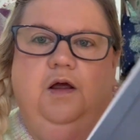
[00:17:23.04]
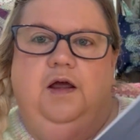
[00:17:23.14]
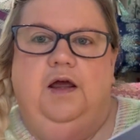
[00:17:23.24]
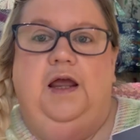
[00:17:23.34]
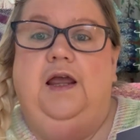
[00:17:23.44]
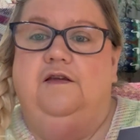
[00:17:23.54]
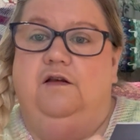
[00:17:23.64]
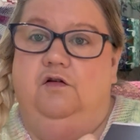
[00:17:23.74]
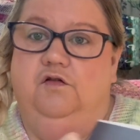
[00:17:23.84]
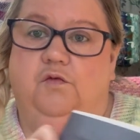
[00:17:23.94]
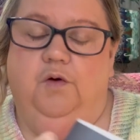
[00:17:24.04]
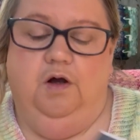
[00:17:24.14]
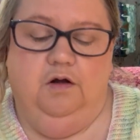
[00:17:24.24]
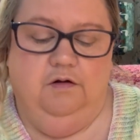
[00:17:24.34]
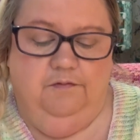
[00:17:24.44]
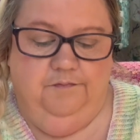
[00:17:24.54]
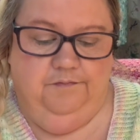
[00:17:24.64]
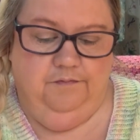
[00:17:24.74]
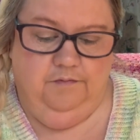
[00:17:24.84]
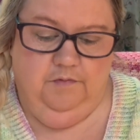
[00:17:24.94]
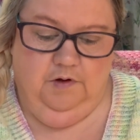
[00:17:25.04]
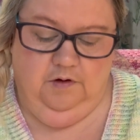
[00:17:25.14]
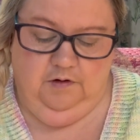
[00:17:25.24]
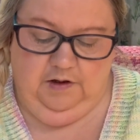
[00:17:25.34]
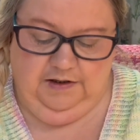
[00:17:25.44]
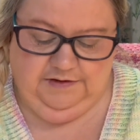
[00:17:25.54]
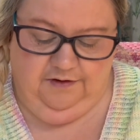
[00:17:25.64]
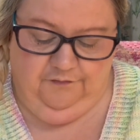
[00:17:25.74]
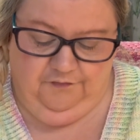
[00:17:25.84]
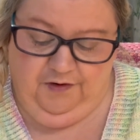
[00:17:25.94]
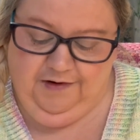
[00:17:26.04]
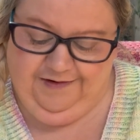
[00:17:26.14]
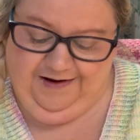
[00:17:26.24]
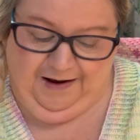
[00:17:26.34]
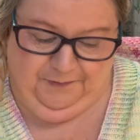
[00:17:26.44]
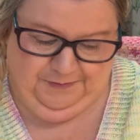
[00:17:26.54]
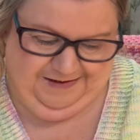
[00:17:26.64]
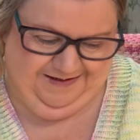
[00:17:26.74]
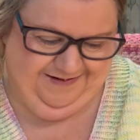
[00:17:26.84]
He is a lot of work, as I am finding out.